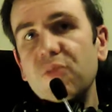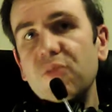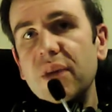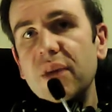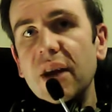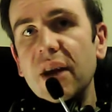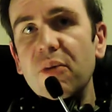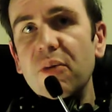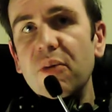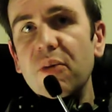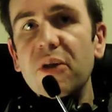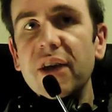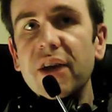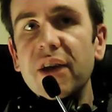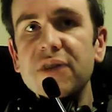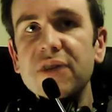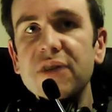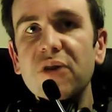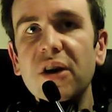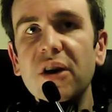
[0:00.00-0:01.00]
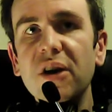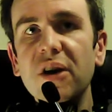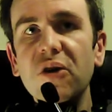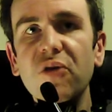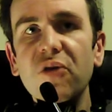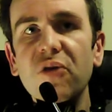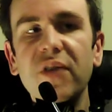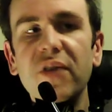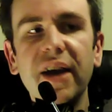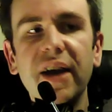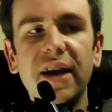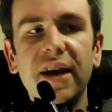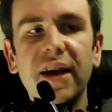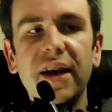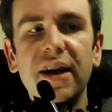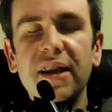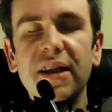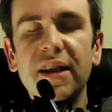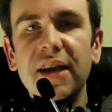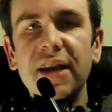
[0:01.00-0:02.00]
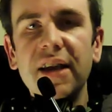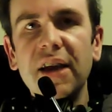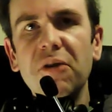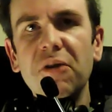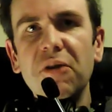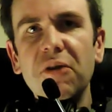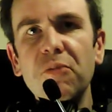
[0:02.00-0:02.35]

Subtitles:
You know, Bethesda are good for that kind of thing.